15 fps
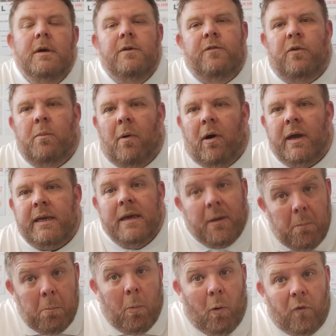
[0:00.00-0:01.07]
for my
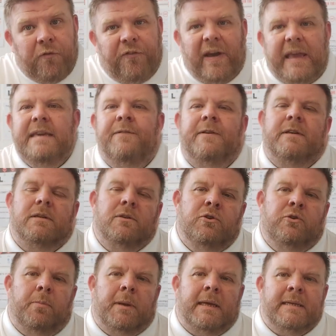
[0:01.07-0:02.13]
more favoured
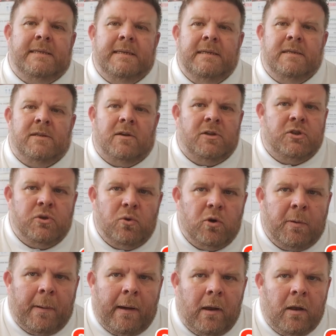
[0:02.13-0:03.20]
double 18, as I talk
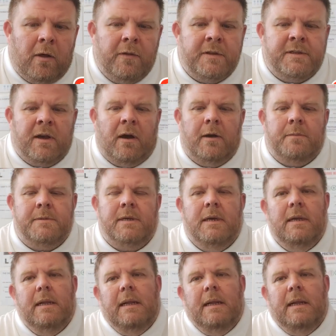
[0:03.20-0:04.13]
about a lot of the times.